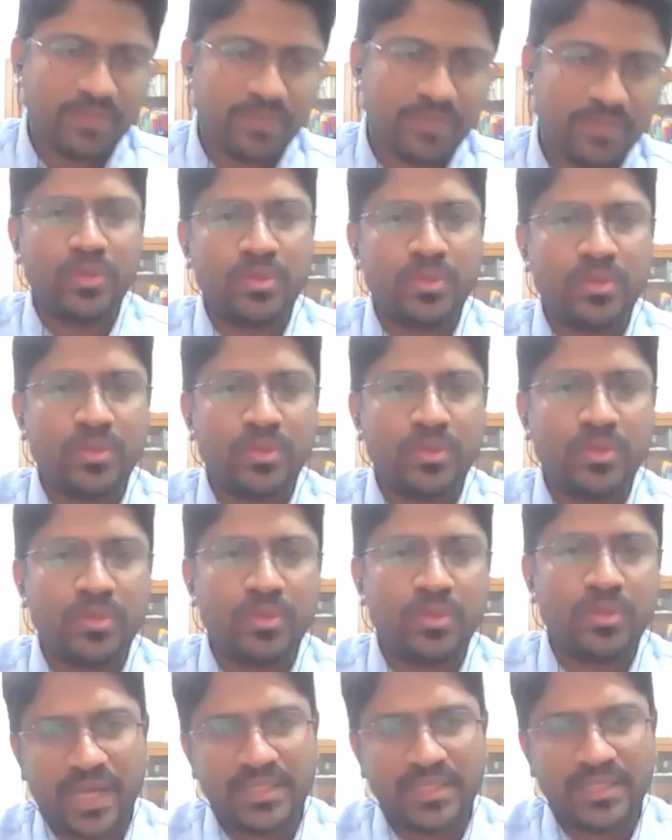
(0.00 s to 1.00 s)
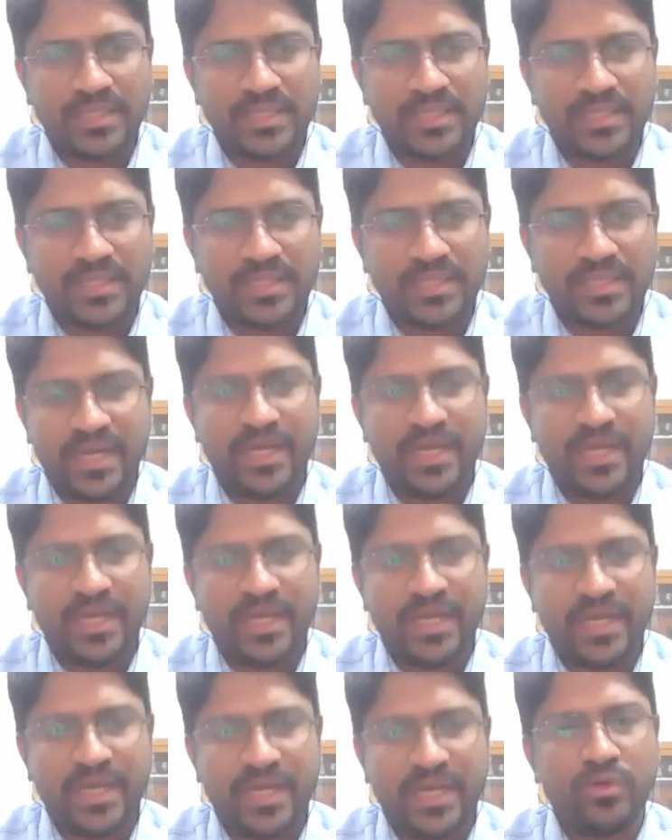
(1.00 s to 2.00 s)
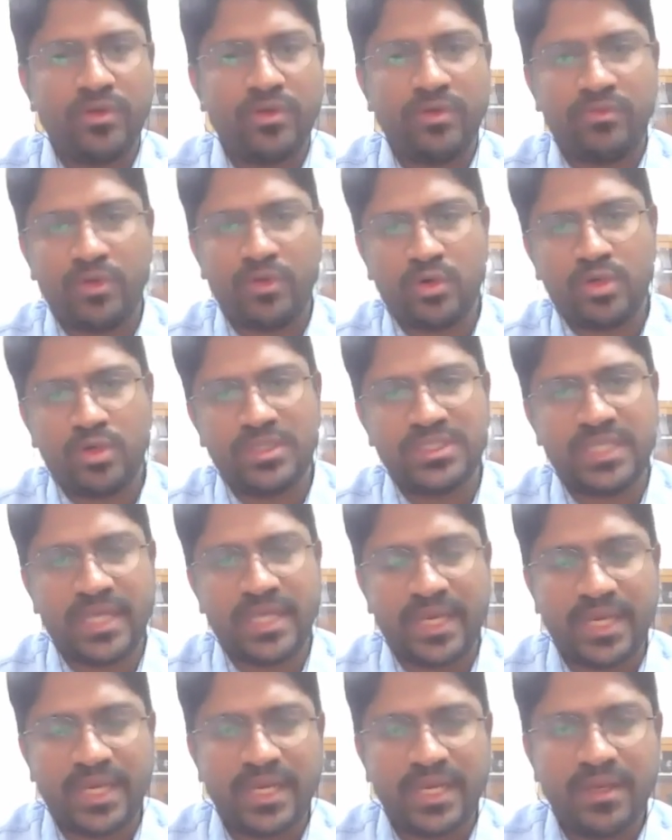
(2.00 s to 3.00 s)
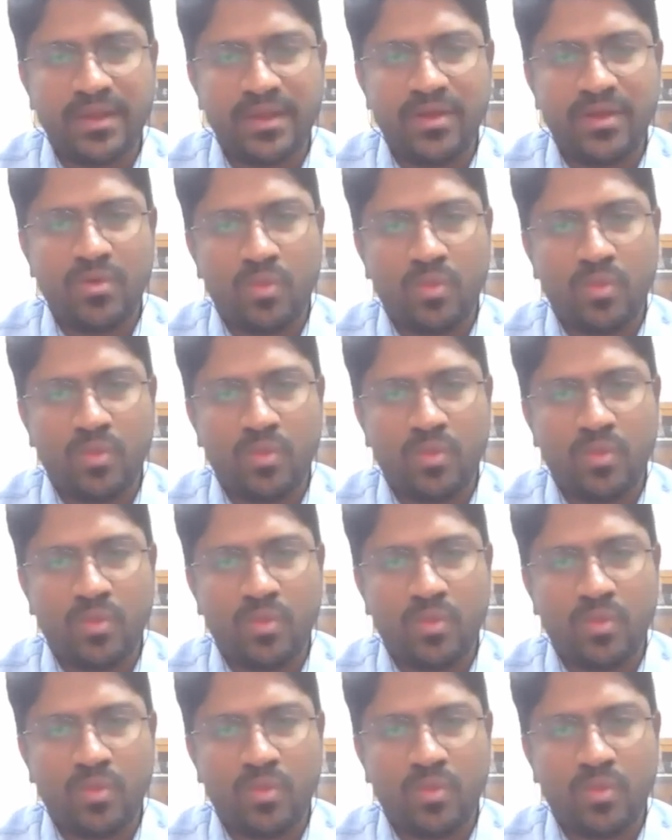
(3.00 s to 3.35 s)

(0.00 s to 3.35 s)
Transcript: Could you, you know, as a signing off, would you, if you could say,